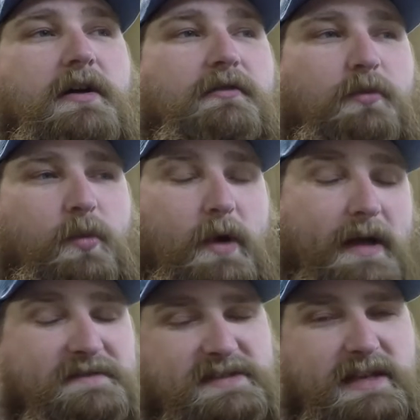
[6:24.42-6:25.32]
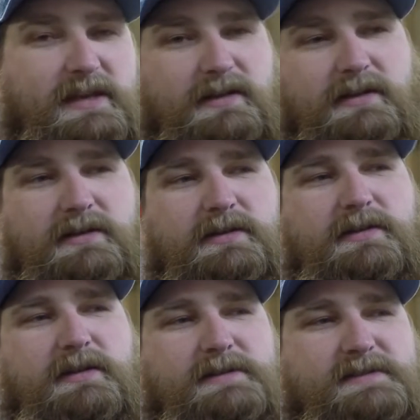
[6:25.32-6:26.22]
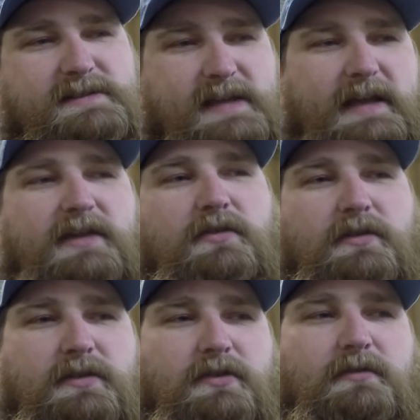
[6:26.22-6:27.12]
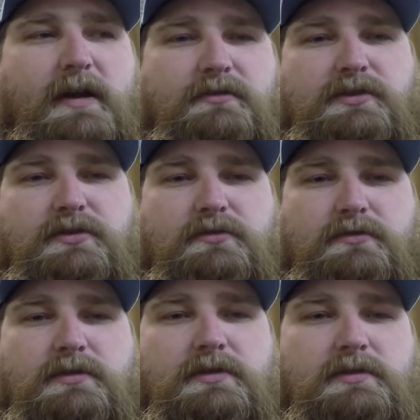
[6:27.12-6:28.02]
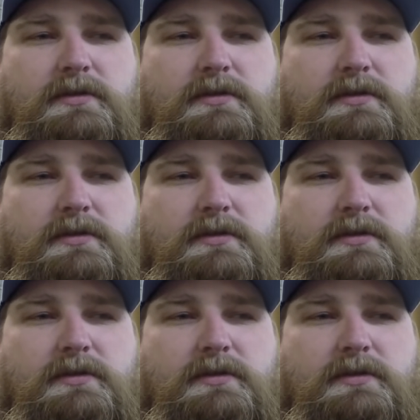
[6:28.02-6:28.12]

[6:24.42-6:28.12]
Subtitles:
from what I've seen, it's the second or third round tune